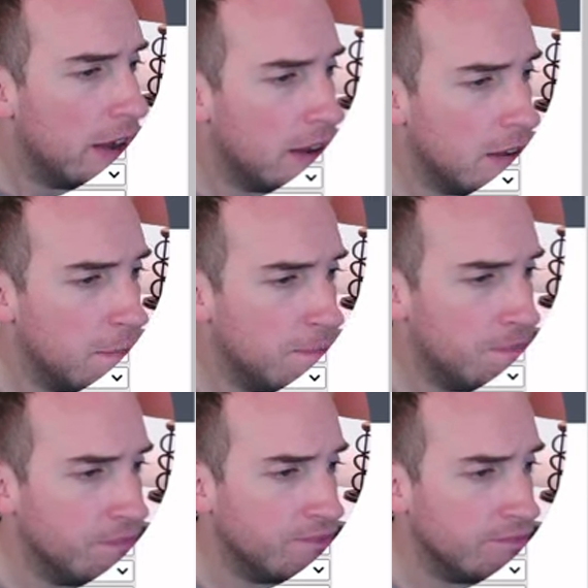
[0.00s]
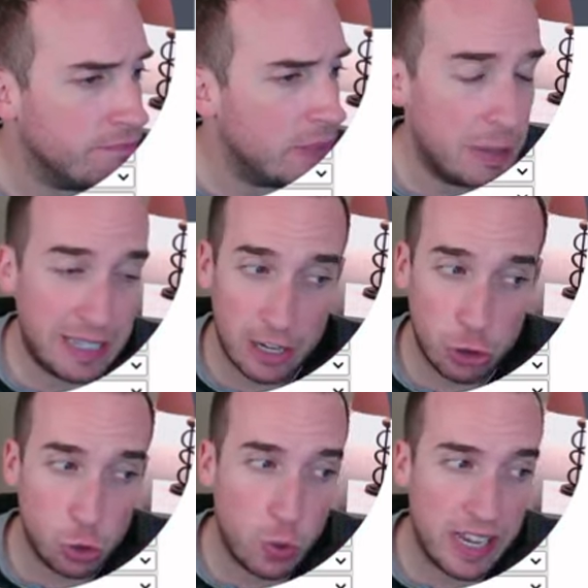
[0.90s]
Um,
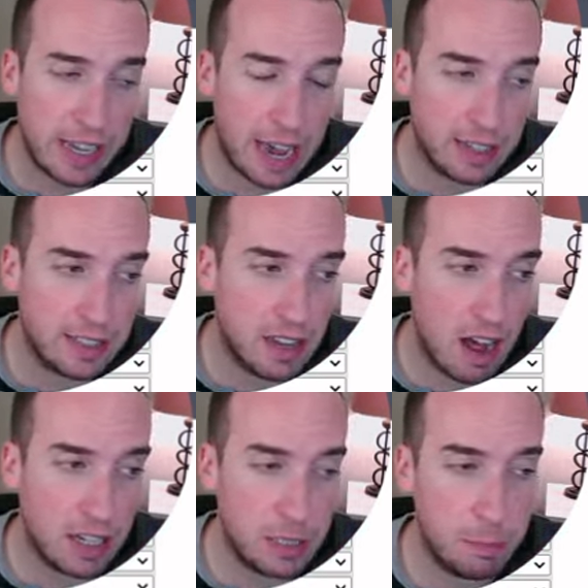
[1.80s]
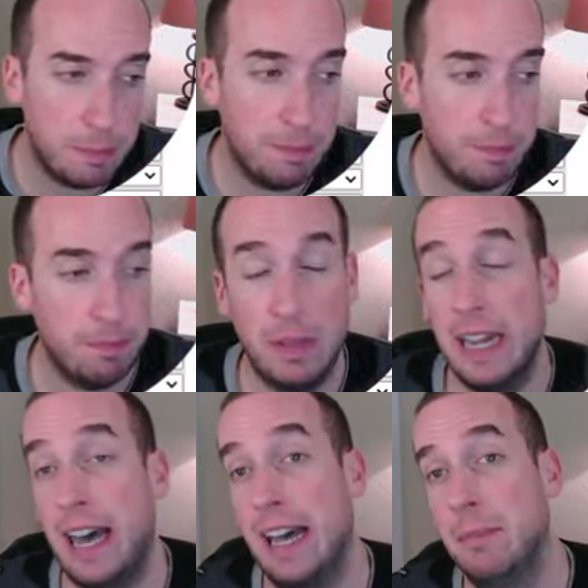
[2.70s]
potential 20x stocks
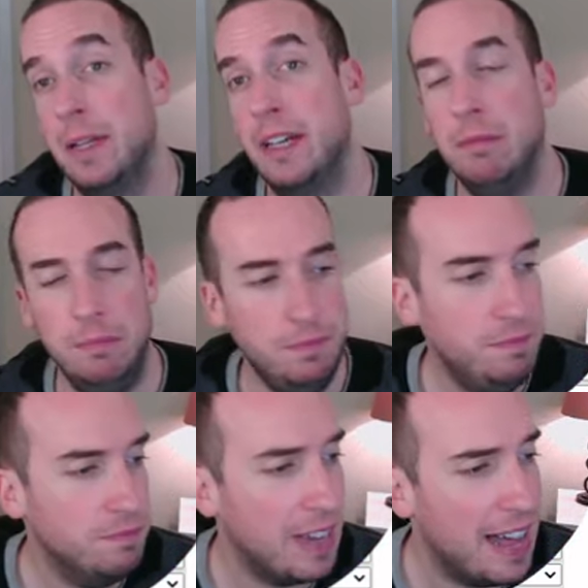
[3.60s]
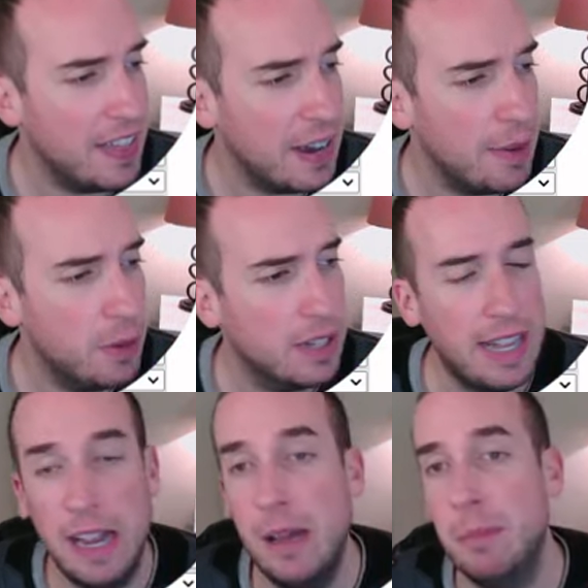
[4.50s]
like AMD. I think I want to look
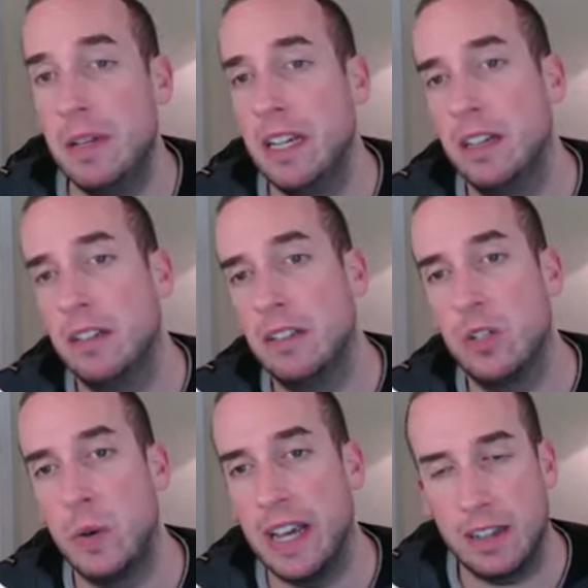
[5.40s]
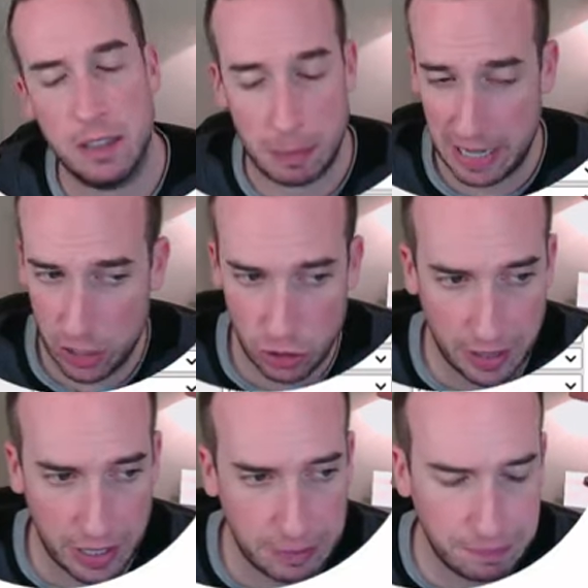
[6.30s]
at the AMD 20x
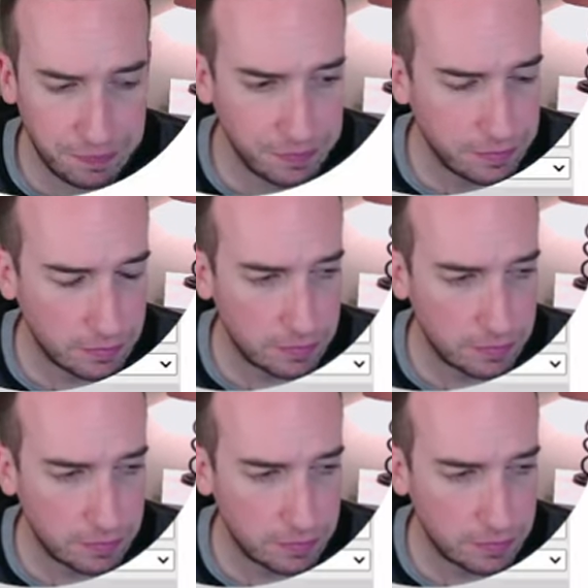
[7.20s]
potential here.